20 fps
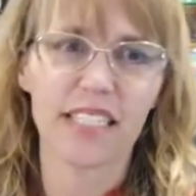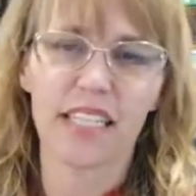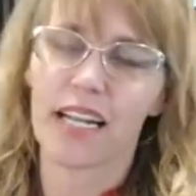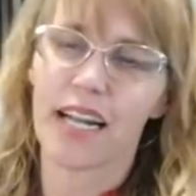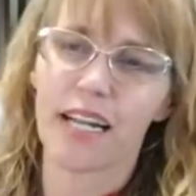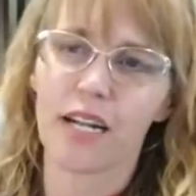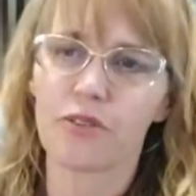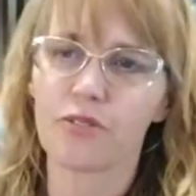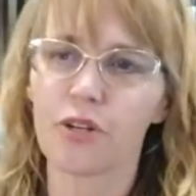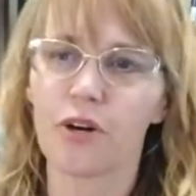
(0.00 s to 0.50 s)
And
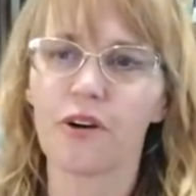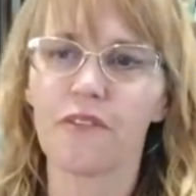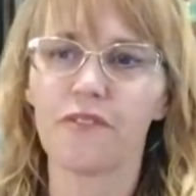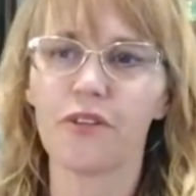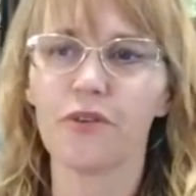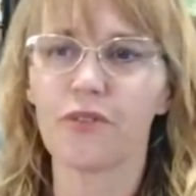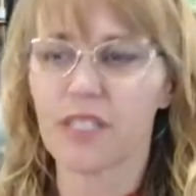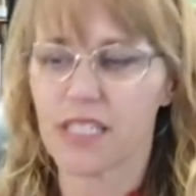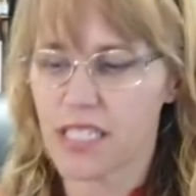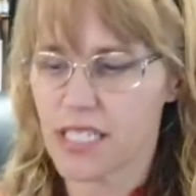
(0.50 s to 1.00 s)
I don't know if
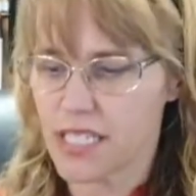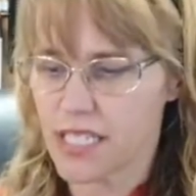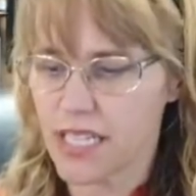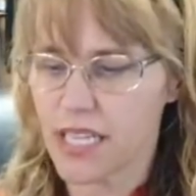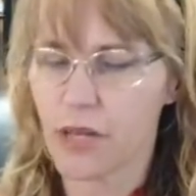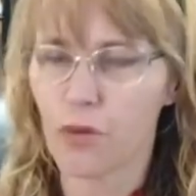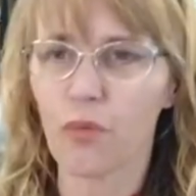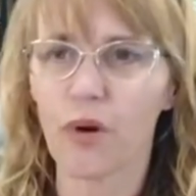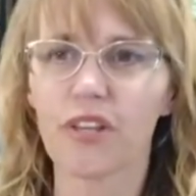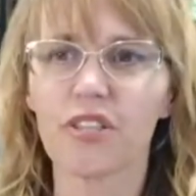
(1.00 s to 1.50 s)
you can
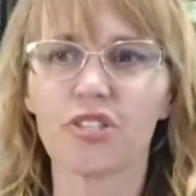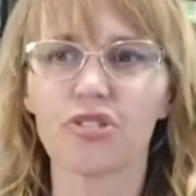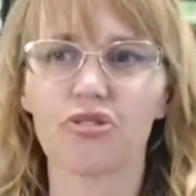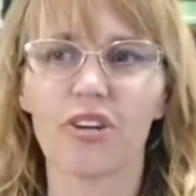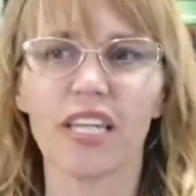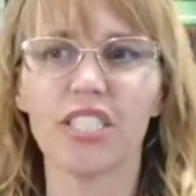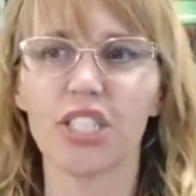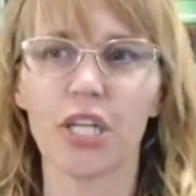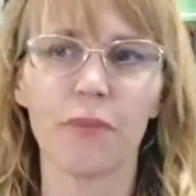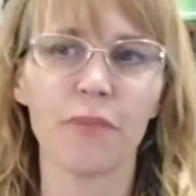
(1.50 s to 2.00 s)
see where the
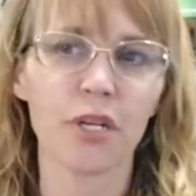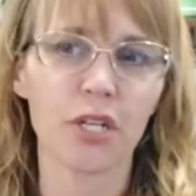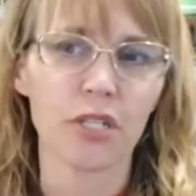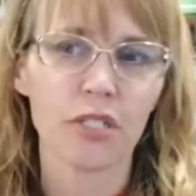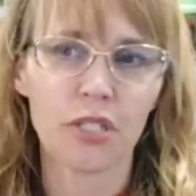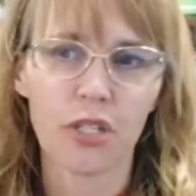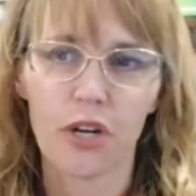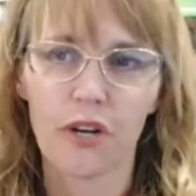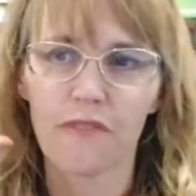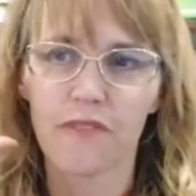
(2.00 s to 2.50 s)
trigeminal
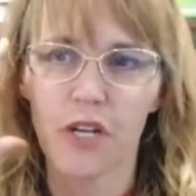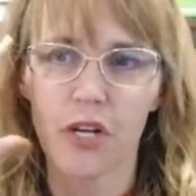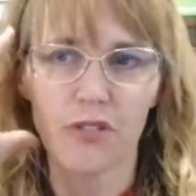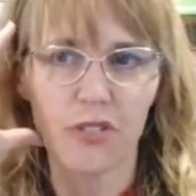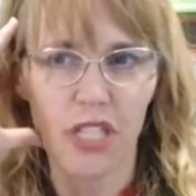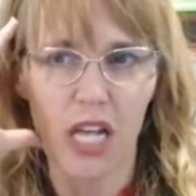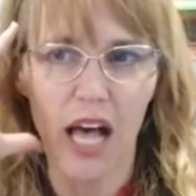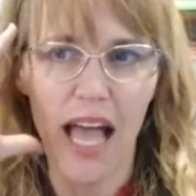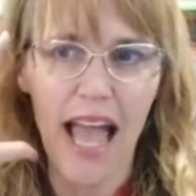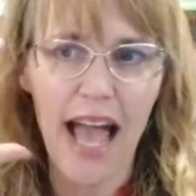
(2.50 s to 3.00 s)
nerve
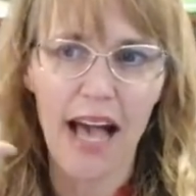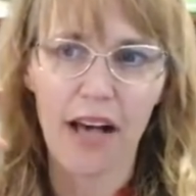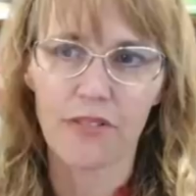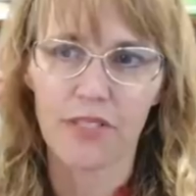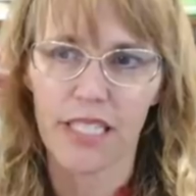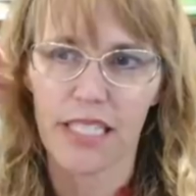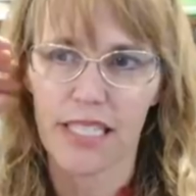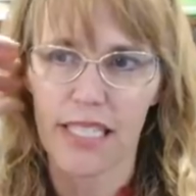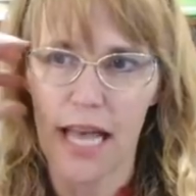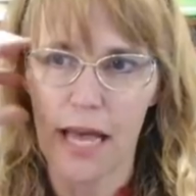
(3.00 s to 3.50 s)
goes
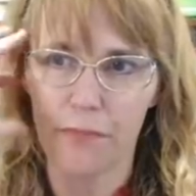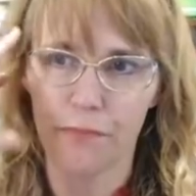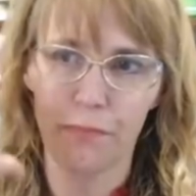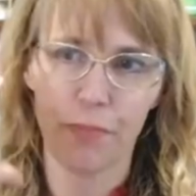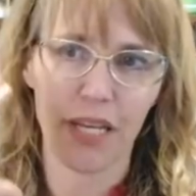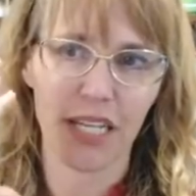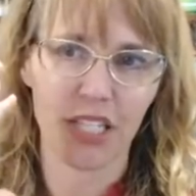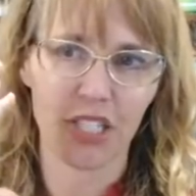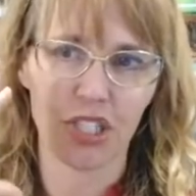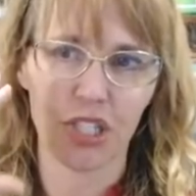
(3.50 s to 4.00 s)
out in that
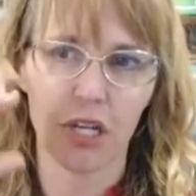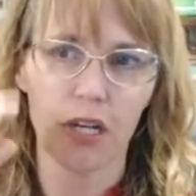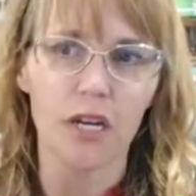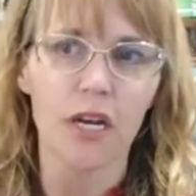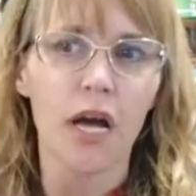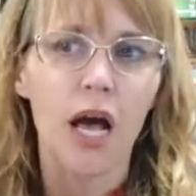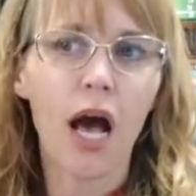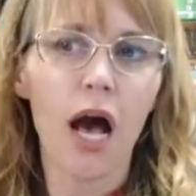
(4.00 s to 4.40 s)
picture,